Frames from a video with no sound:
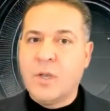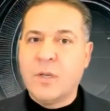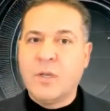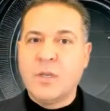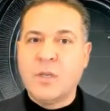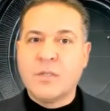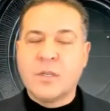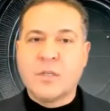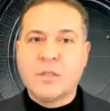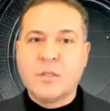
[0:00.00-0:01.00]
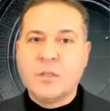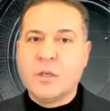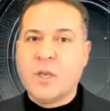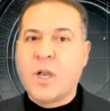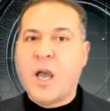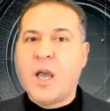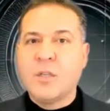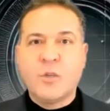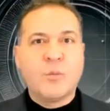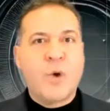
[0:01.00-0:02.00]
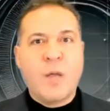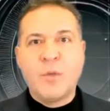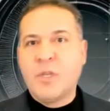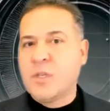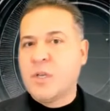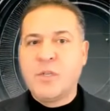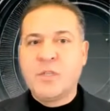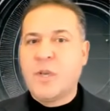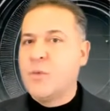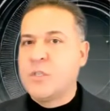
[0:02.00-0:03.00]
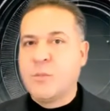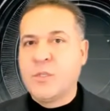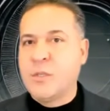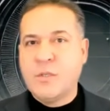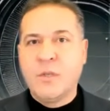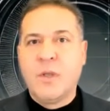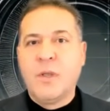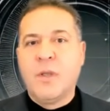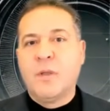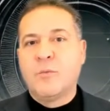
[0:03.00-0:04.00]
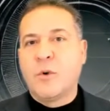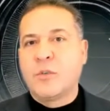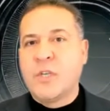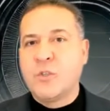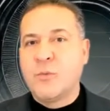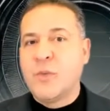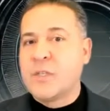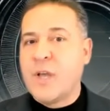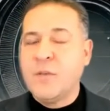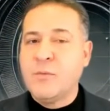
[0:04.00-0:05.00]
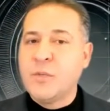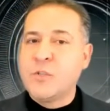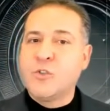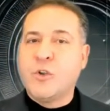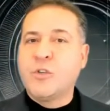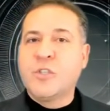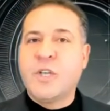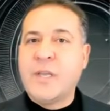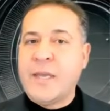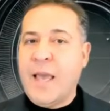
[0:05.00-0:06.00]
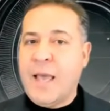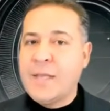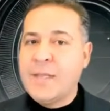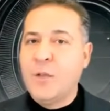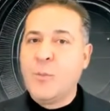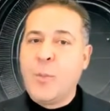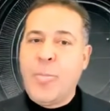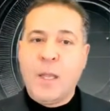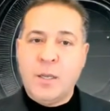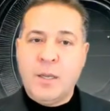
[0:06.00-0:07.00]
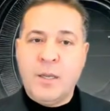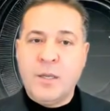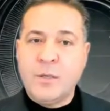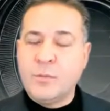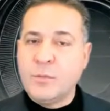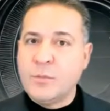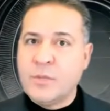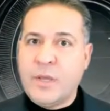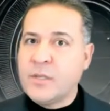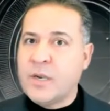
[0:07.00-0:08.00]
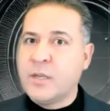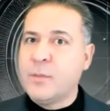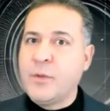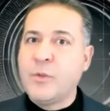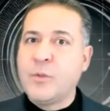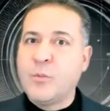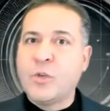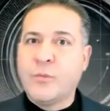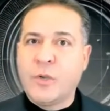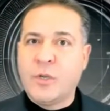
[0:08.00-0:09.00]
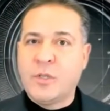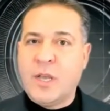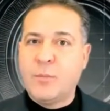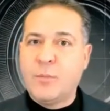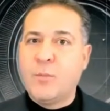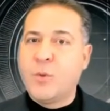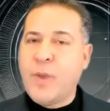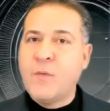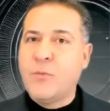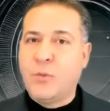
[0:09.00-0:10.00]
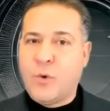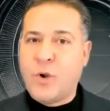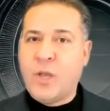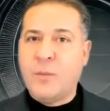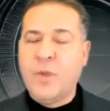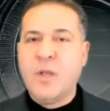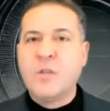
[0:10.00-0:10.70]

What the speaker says: He's a good-looking guy, so probably he's going to be someone's bitches for the rest of his life. With the surge that he had, things are going to be even more difficult and more painful for him.